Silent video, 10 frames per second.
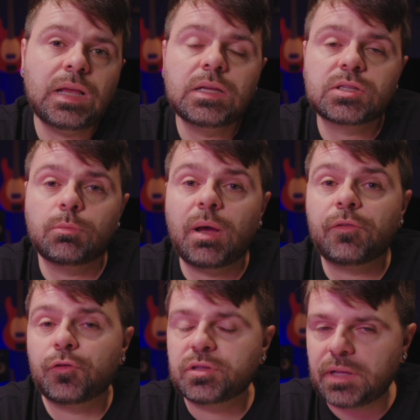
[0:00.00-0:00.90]
So my
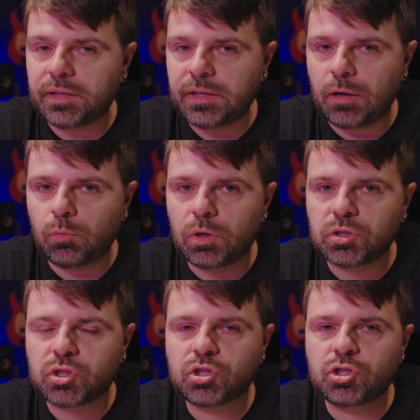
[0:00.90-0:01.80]
first idea
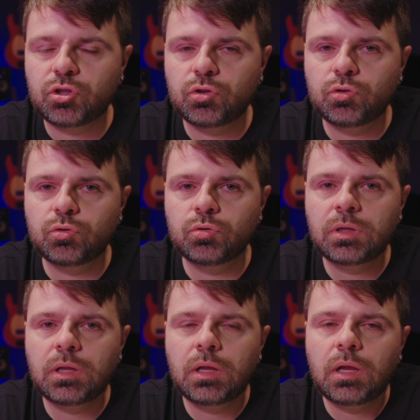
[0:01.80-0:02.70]
was to
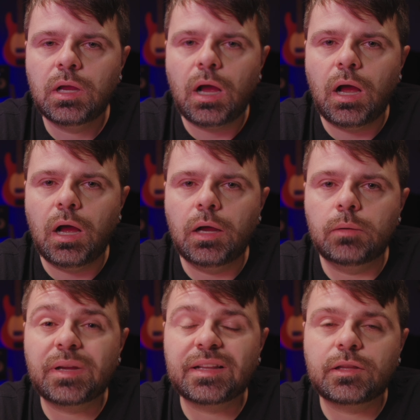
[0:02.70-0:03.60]

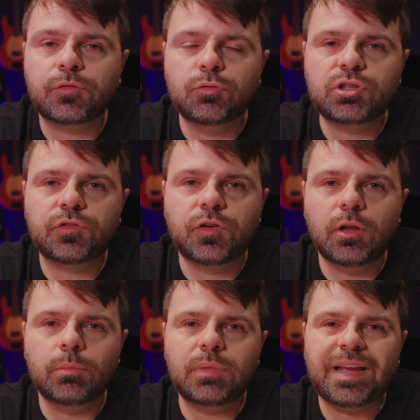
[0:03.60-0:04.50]
get the
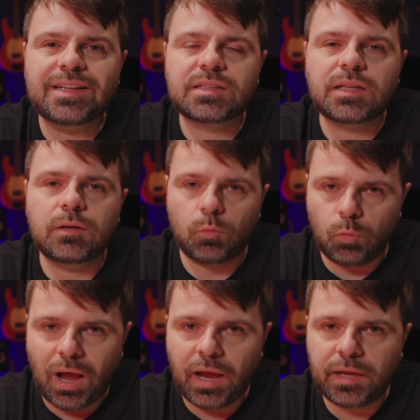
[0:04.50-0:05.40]
Fujifilm Instant
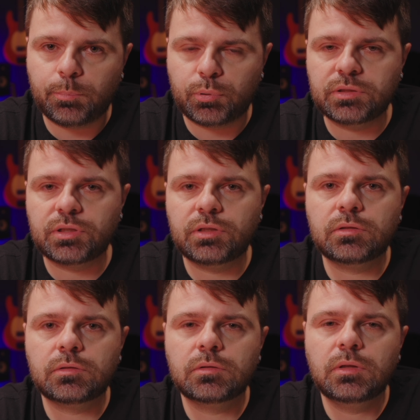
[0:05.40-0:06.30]
Wide
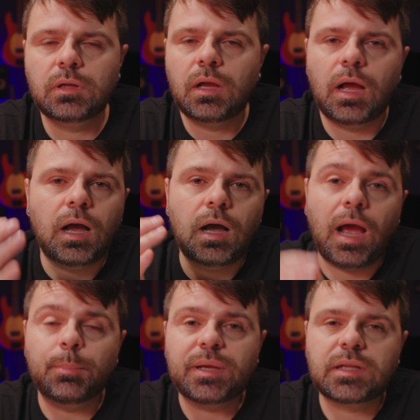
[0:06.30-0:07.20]
printer. I
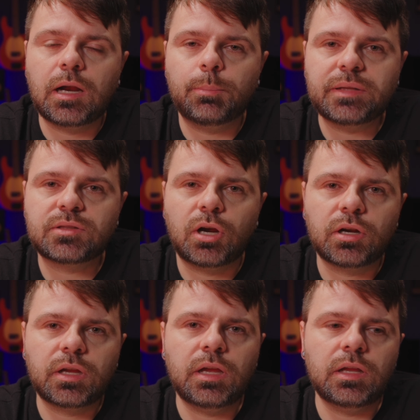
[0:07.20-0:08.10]
picked it up at
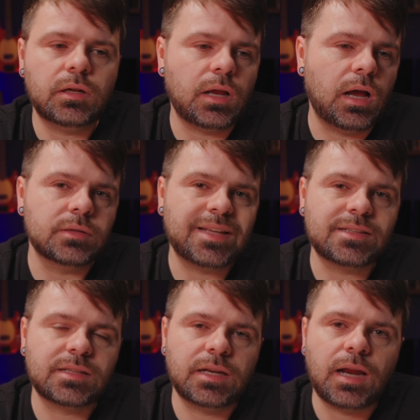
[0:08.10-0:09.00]
Target,
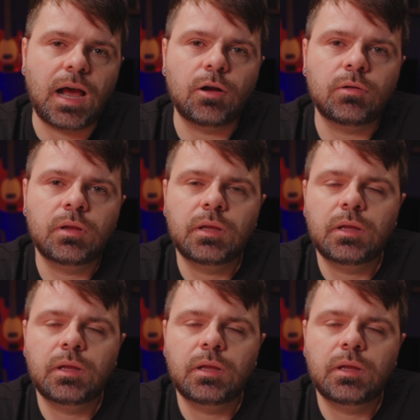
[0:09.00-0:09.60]
tested it out,